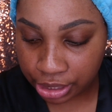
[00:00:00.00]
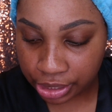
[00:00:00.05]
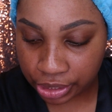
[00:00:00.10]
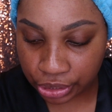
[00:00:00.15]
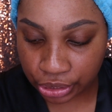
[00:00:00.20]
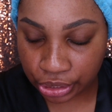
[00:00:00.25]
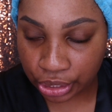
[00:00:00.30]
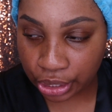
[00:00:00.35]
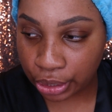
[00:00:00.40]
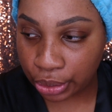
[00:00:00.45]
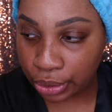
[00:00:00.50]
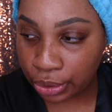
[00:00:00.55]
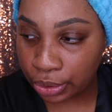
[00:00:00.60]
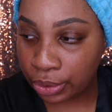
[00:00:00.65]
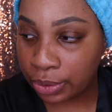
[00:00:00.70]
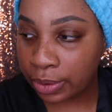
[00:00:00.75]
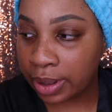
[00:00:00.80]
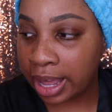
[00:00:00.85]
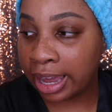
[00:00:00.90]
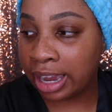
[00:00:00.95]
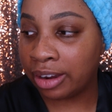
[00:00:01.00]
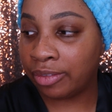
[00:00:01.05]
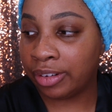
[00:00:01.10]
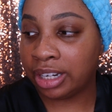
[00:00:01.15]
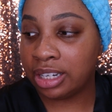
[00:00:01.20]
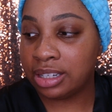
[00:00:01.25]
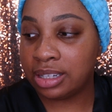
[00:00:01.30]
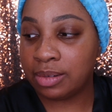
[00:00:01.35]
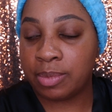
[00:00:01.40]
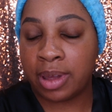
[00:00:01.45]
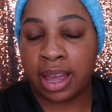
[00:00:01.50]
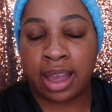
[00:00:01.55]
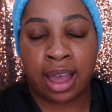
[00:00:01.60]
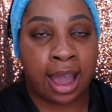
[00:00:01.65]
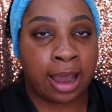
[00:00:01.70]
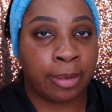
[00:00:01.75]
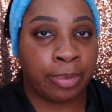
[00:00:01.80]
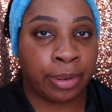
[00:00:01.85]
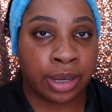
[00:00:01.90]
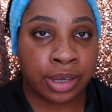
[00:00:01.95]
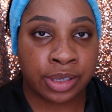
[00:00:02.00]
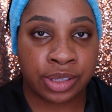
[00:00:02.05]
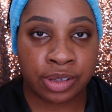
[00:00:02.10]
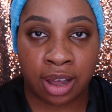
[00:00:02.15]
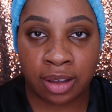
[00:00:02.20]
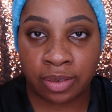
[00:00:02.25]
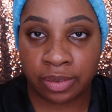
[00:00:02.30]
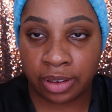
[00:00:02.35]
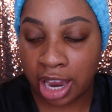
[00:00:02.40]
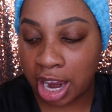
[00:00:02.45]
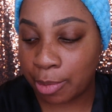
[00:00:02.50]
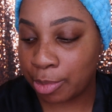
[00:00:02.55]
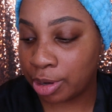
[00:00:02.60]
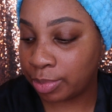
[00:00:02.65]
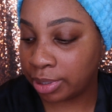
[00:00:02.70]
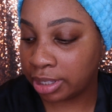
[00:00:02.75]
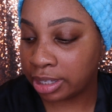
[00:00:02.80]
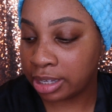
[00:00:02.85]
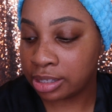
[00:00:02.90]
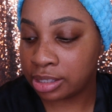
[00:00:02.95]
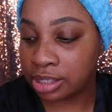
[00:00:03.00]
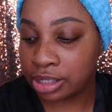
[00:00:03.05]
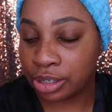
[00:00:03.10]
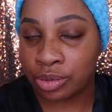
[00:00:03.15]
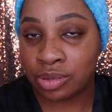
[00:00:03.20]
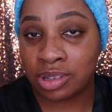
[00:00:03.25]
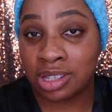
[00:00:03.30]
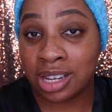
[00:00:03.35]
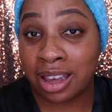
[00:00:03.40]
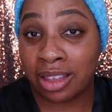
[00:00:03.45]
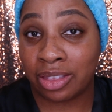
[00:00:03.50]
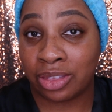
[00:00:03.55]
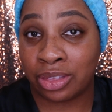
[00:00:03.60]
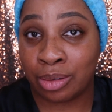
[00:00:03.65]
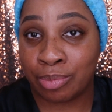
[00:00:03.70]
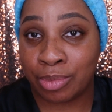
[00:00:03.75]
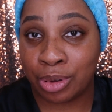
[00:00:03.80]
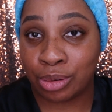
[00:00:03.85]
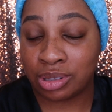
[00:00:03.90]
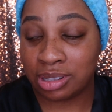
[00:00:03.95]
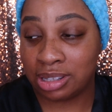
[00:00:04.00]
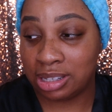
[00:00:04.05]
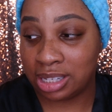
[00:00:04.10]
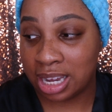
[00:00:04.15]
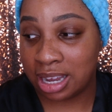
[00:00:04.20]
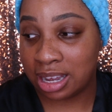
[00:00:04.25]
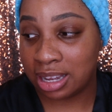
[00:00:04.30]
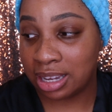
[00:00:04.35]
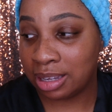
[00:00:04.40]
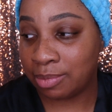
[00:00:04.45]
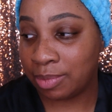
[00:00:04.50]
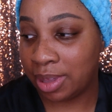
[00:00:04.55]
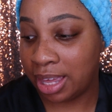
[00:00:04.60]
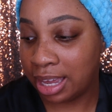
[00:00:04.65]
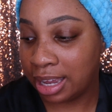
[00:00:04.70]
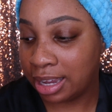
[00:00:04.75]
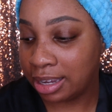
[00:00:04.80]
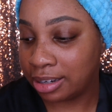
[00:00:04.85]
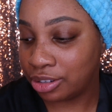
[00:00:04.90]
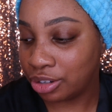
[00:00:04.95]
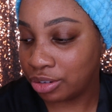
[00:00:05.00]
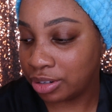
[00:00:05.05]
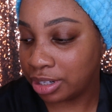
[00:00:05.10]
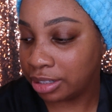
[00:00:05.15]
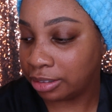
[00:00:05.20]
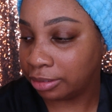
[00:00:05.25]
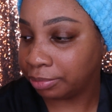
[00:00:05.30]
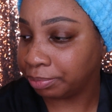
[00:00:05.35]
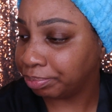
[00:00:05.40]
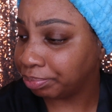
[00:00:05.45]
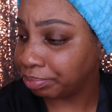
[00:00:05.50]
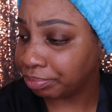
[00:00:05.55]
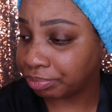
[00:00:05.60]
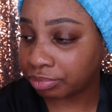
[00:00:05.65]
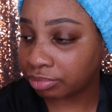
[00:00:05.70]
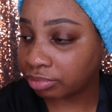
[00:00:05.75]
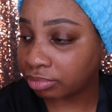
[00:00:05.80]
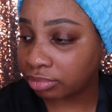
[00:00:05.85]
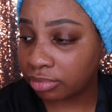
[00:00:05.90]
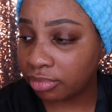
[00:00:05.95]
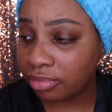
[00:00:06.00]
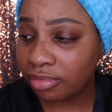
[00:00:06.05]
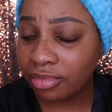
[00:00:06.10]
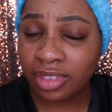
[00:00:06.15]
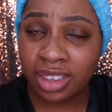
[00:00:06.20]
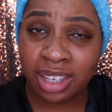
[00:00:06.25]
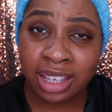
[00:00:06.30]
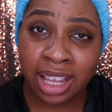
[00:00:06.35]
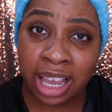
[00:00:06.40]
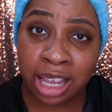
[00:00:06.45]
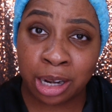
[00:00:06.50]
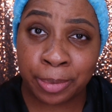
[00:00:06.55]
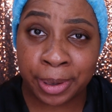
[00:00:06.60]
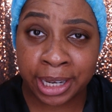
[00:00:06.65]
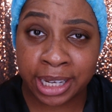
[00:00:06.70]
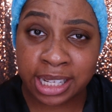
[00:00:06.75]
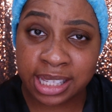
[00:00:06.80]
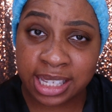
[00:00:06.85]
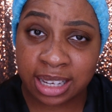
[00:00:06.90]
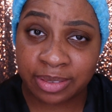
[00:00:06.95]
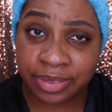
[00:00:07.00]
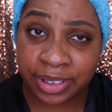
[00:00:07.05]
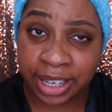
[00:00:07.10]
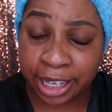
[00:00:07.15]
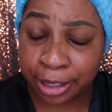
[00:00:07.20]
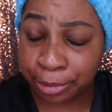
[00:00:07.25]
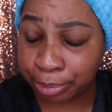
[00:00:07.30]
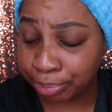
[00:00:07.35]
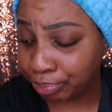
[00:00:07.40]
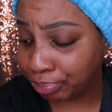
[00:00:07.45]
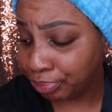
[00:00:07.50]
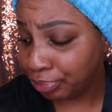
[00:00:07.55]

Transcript: So I already did my eyebrows off camera because those take the most time, and you know, ain't nobody got time for that.